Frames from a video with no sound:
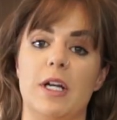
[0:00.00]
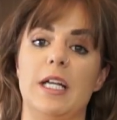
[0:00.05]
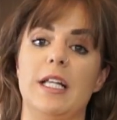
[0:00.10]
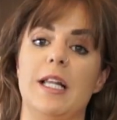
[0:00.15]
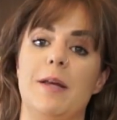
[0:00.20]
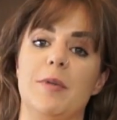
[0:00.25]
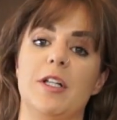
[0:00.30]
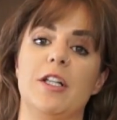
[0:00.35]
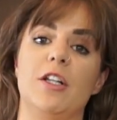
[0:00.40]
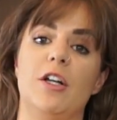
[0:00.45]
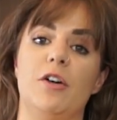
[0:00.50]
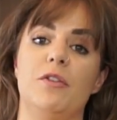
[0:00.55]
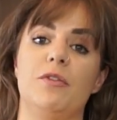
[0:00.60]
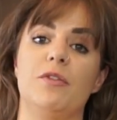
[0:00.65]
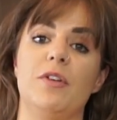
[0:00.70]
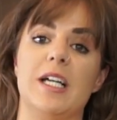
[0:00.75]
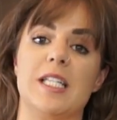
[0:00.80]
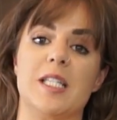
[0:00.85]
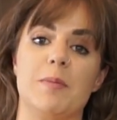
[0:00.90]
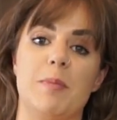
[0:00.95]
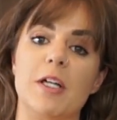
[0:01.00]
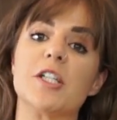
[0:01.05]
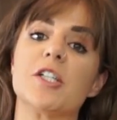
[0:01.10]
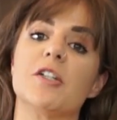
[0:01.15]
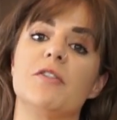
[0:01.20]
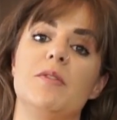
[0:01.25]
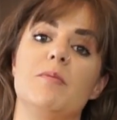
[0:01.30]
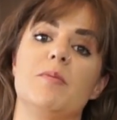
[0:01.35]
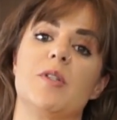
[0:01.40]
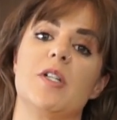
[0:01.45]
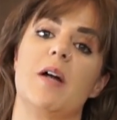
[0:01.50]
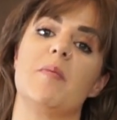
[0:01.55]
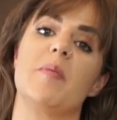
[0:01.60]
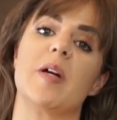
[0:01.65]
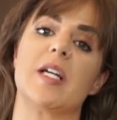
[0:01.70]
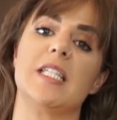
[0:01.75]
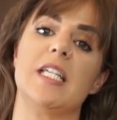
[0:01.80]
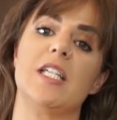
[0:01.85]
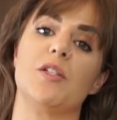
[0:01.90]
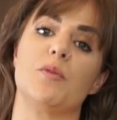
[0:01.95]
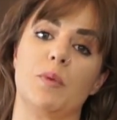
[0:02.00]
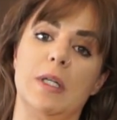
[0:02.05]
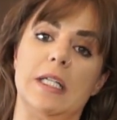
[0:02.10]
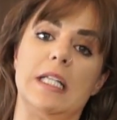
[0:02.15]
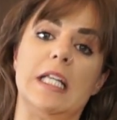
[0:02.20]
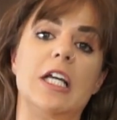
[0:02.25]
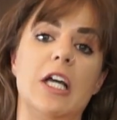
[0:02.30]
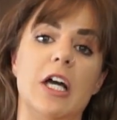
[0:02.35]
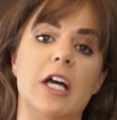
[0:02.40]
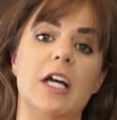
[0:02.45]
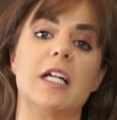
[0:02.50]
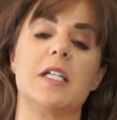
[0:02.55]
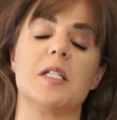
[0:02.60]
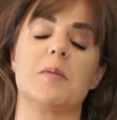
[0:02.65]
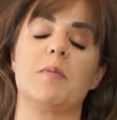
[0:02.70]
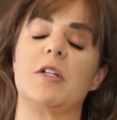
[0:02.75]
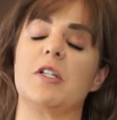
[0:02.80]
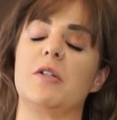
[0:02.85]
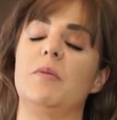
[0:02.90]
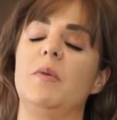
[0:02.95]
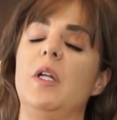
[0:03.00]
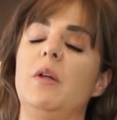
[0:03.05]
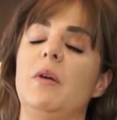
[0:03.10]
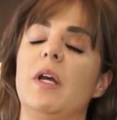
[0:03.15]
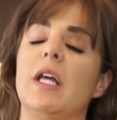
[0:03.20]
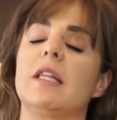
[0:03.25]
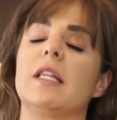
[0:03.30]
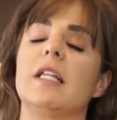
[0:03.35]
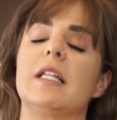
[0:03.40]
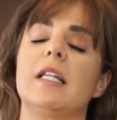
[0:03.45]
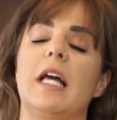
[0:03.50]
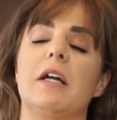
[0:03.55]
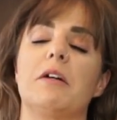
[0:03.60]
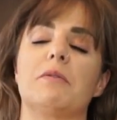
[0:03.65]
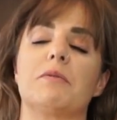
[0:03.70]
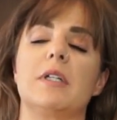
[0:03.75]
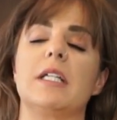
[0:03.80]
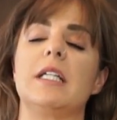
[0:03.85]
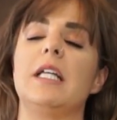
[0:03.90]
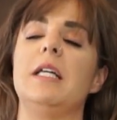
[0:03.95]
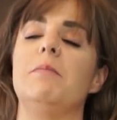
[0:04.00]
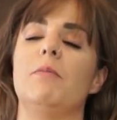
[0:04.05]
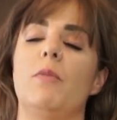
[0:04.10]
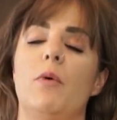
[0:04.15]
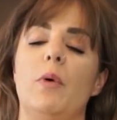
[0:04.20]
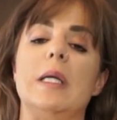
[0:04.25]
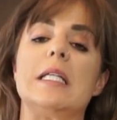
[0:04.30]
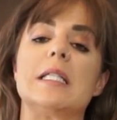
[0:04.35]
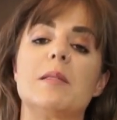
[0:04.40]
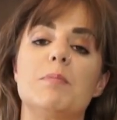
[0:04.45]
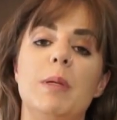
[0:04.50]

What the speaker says: Lemon loaf, especially from Starbucks, is really good, especially when you get the like really moist